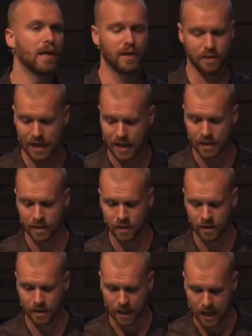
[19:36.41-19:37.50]
then
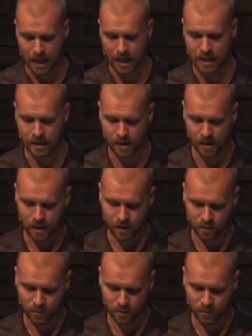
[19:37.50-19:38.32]
I am